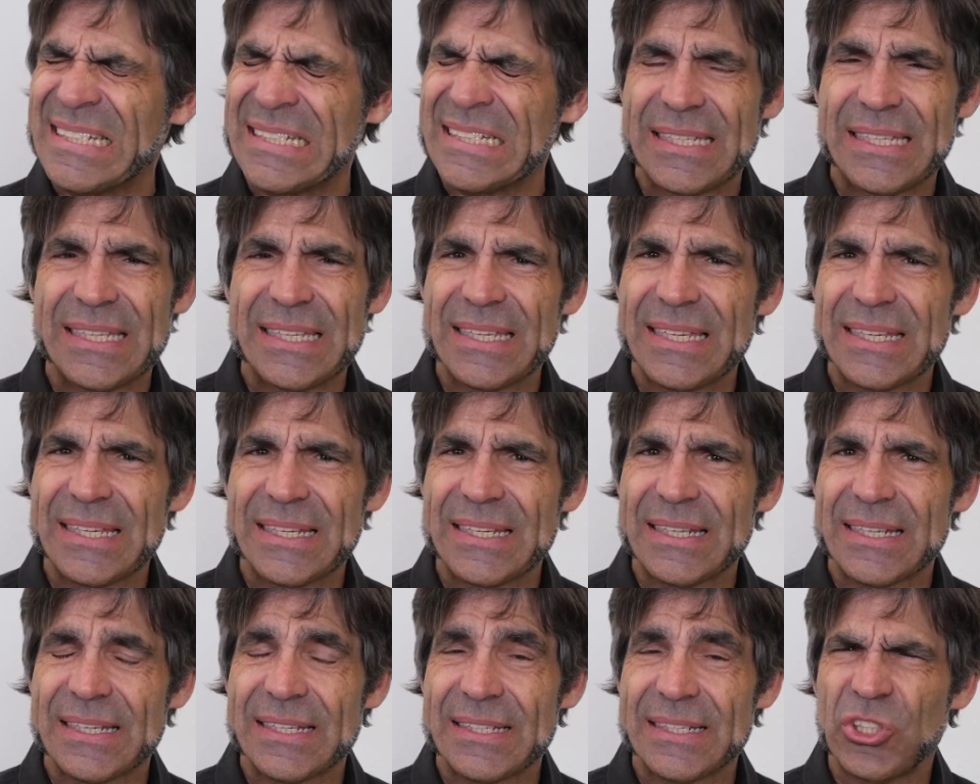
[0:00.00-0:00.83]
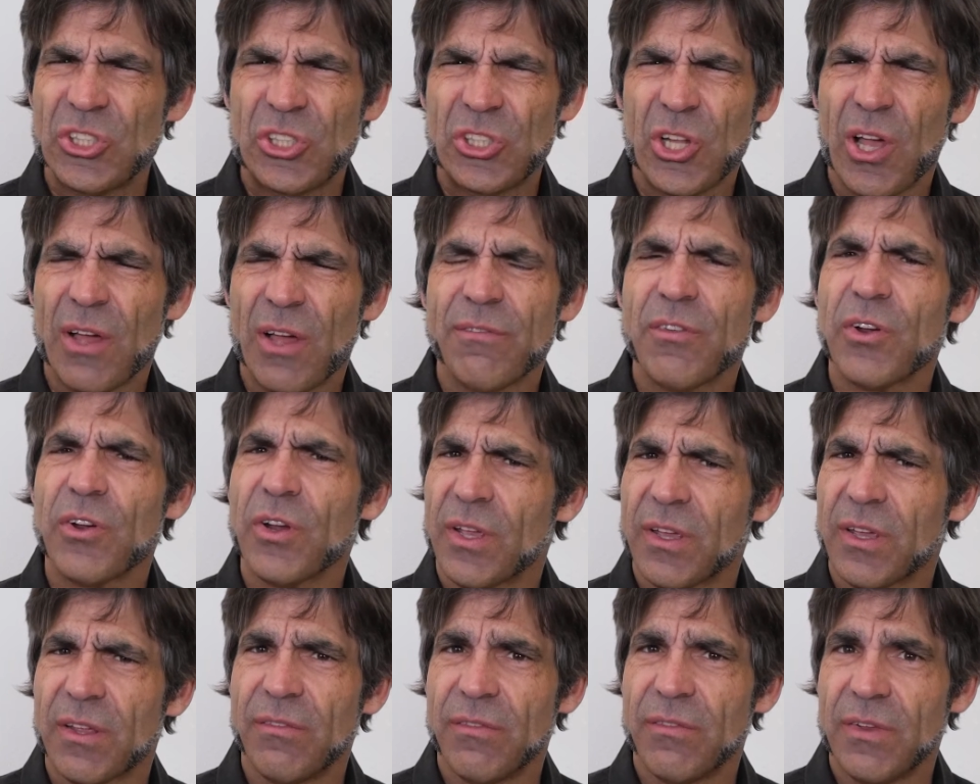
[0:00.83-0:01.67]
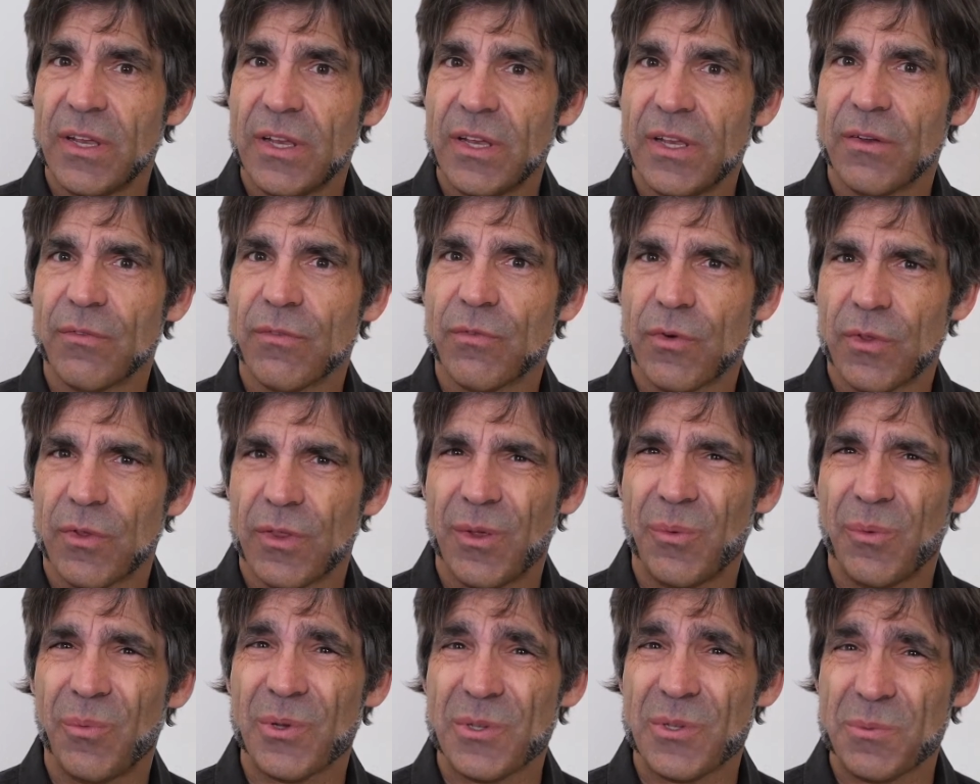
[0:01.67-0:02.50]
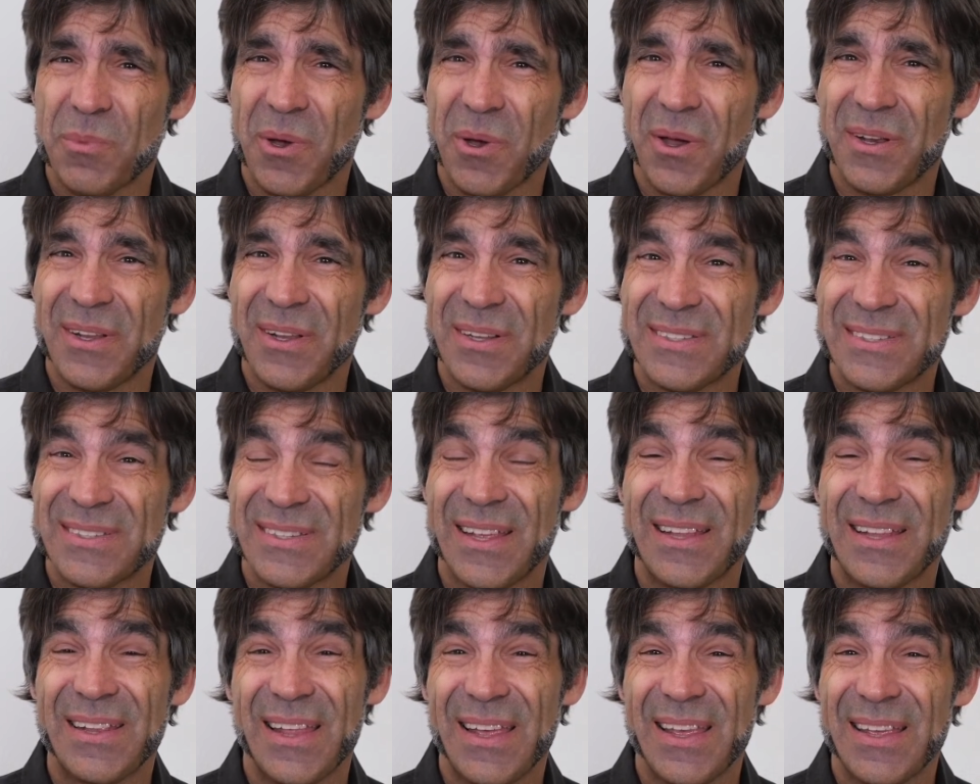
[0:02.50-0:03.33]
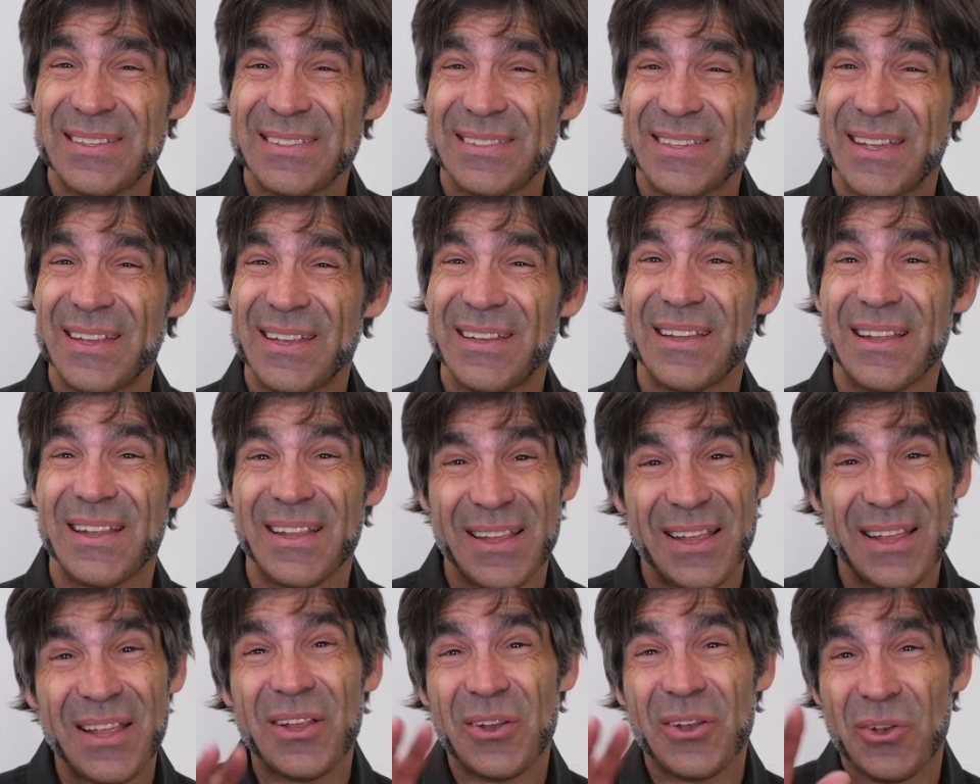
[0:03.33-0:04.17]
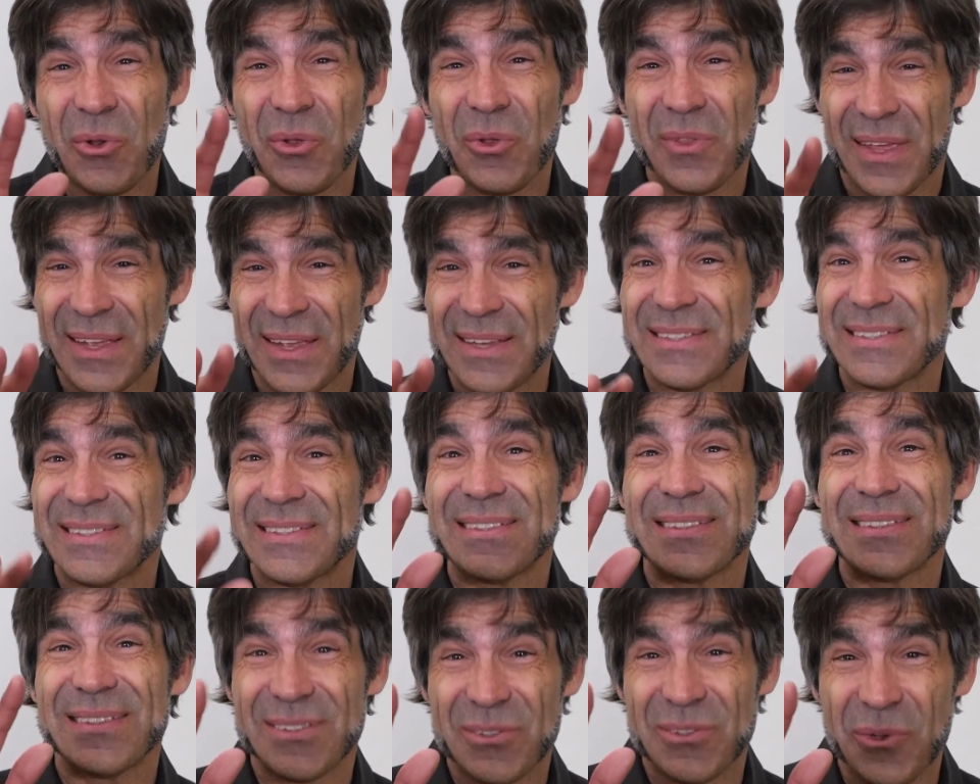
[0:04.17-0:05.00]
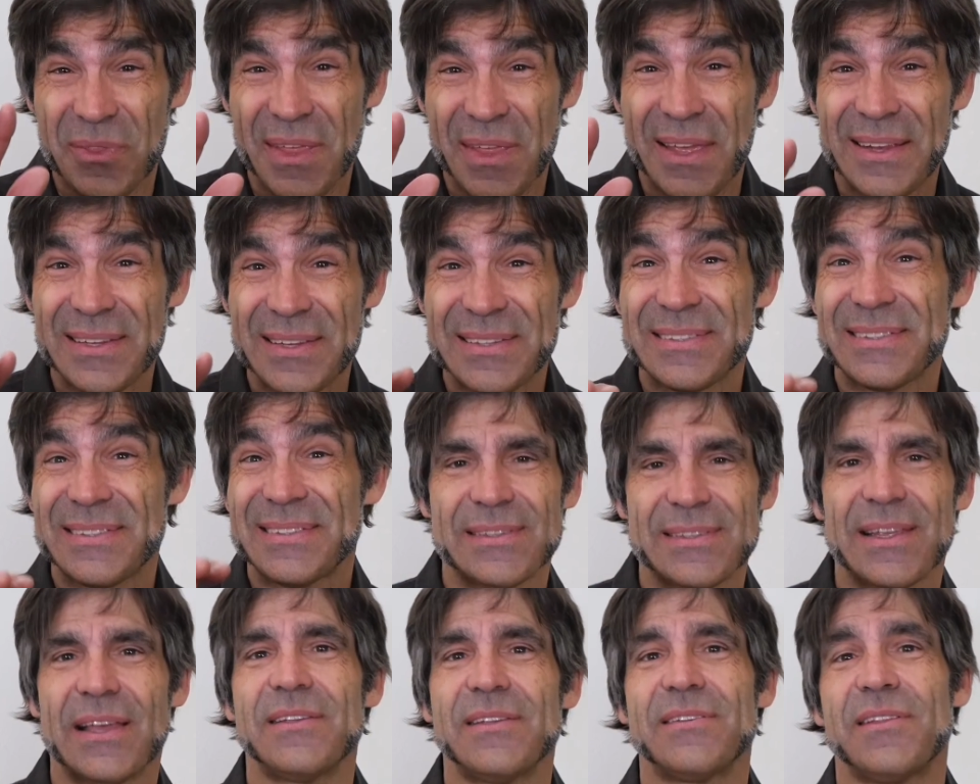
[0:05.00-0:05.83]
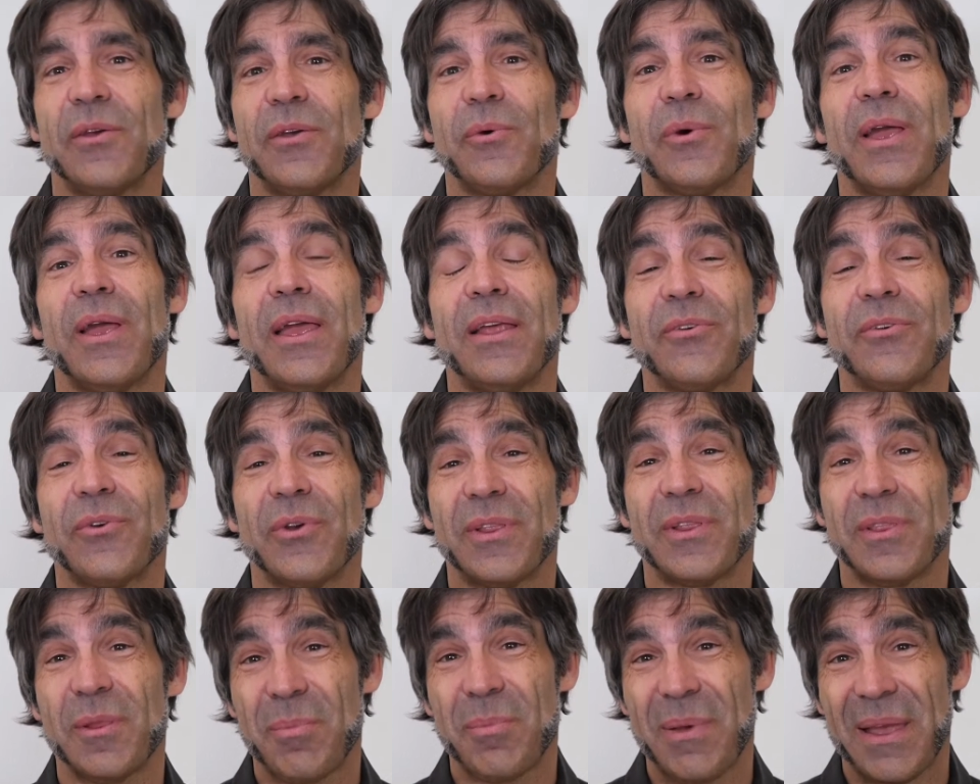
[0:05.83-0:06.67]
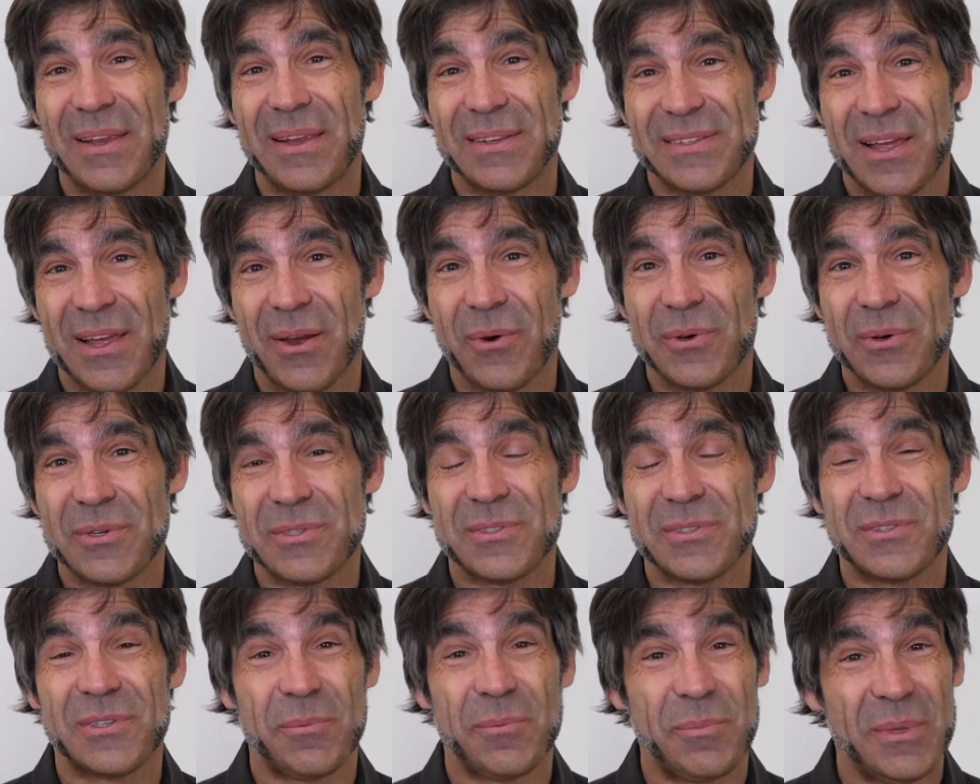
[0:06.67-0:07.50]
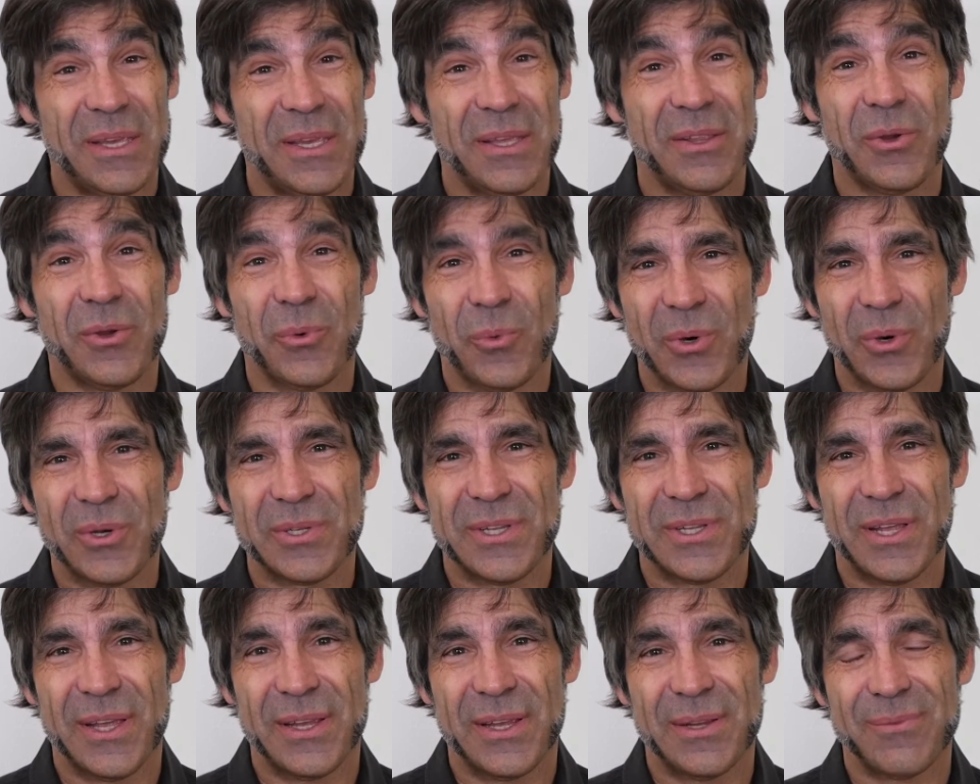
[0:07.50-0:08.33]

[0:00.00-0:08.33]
Yeah, not very convenient for the respondents, and they said, no thanks, as they were entering the bank towers to begin their workday.